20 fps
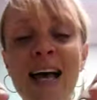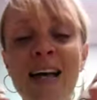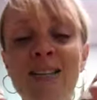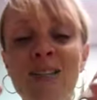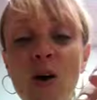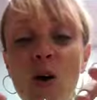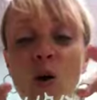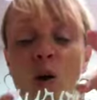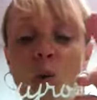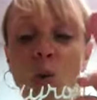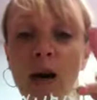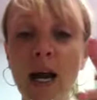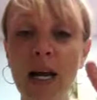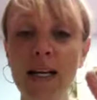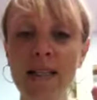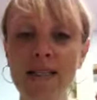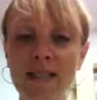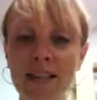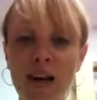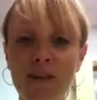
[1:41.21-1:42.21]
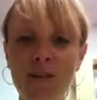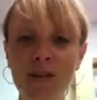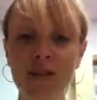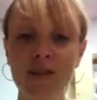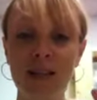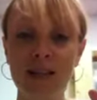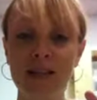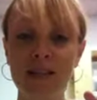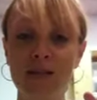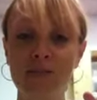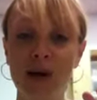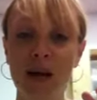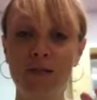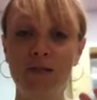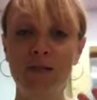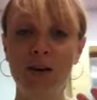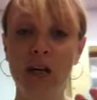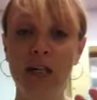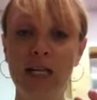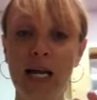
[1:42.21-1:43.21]
So when I discovered this, my
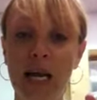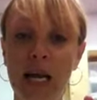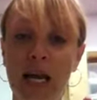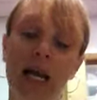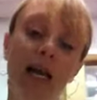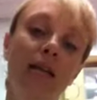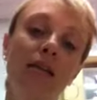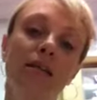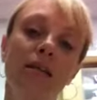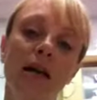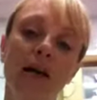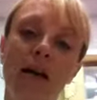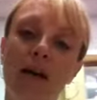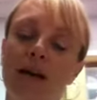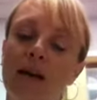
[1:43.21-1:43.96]
friend Anne,